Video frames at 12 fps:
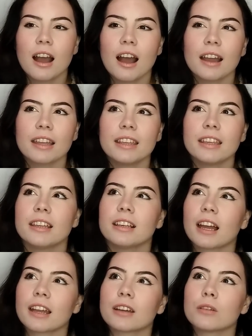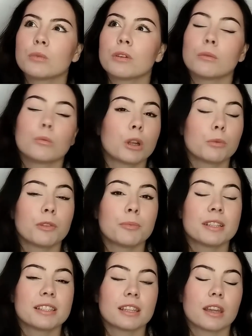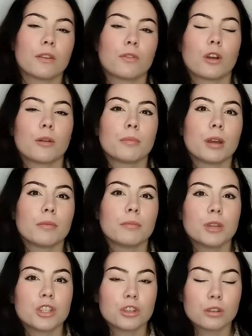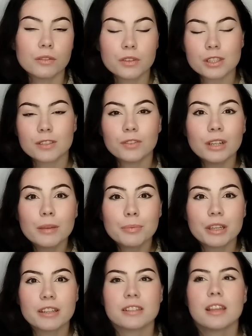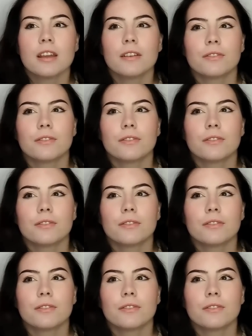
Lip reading: I.e., like what we've been seeing from Miss Universe Philippines.